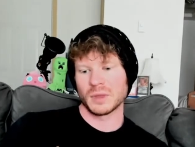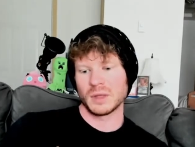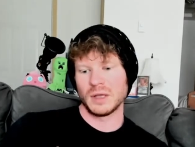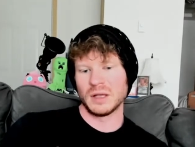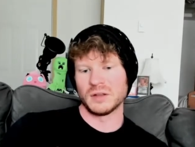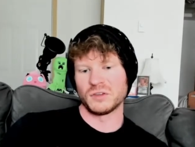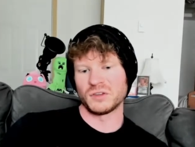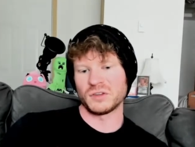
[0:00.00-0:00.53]

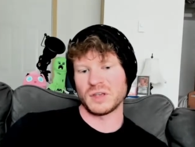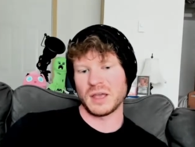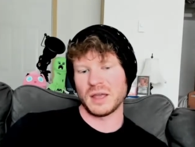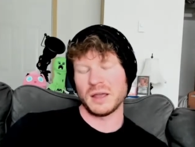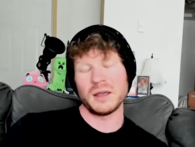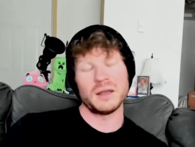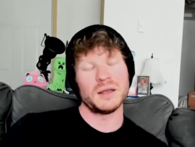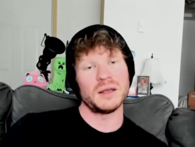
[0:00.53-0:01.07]

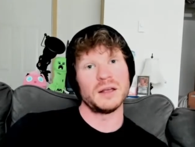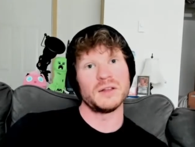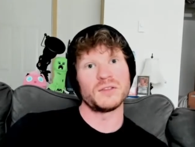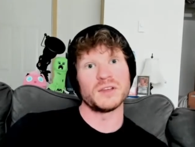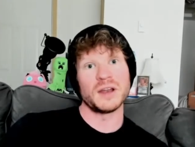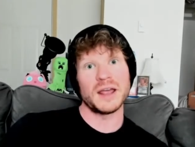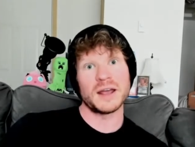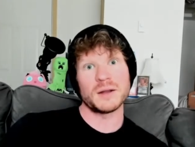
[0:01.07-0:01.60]
it's
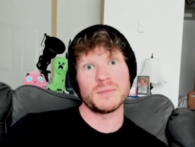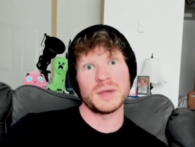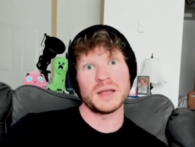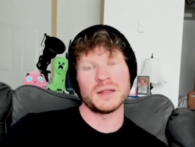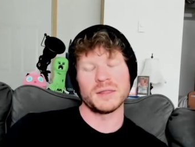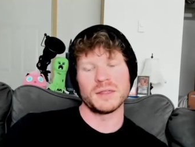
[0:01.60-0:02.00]
an anime